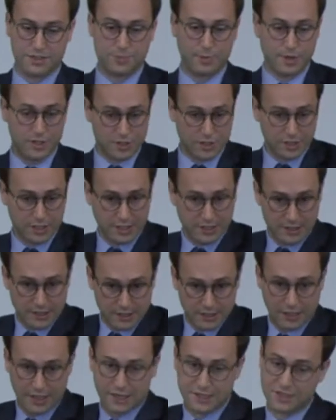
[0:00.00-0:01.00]
especially
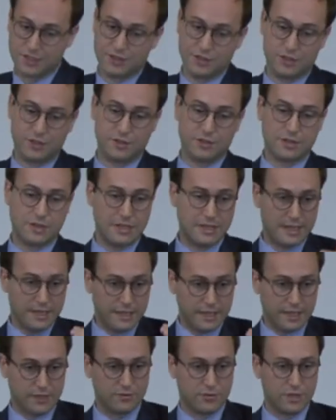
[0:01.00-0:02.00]
last year,
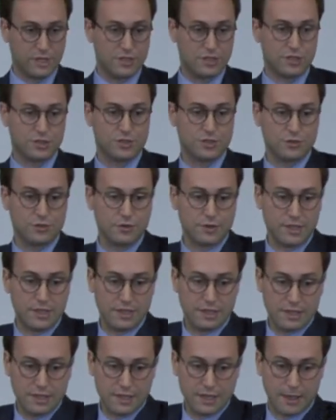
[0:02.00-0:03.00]
in relation to
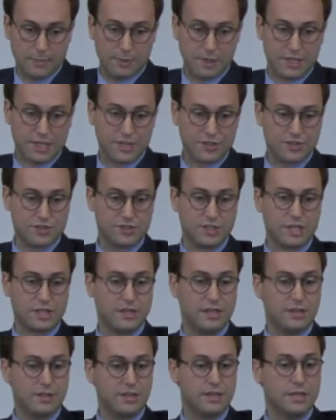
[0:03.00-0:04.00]
the applications
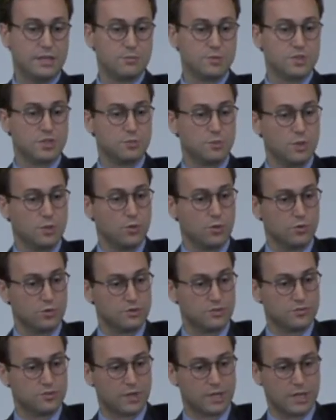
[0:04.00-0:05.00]
declared inadmissible or
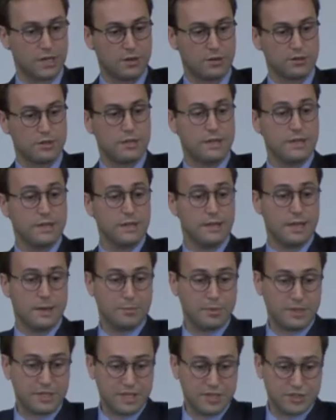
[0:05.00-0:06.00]
struck out,
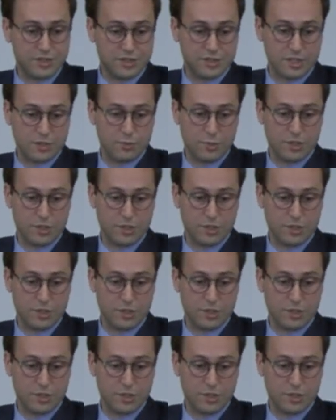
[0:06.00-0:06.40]
applications in